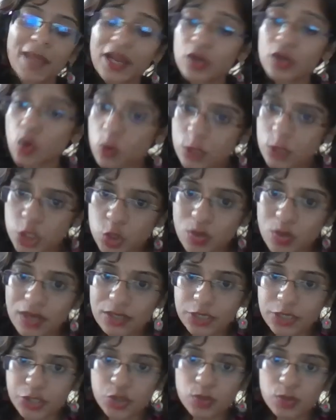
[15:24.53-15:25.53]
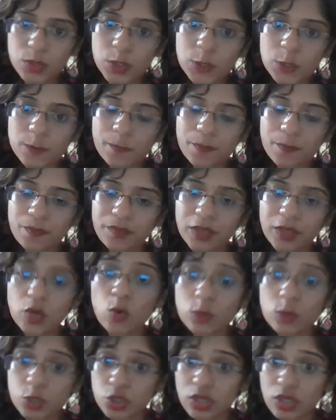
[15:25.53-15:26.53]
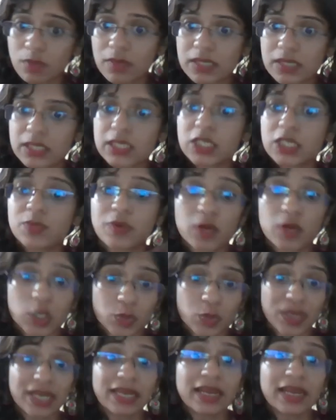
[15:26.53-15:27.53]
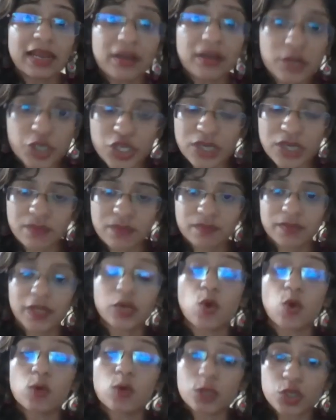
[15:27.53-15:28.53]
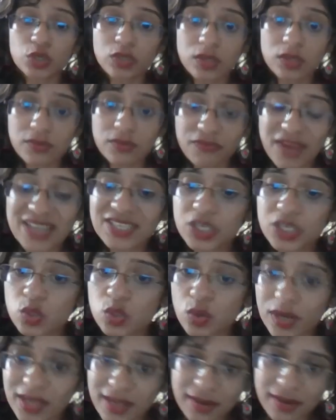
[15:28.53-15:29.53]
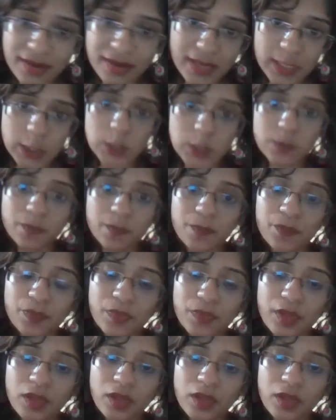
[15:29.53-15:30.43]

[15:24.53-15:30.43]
It goes to our tissues. It goes to the muscles because we need energy. It goes to the fat storing areas.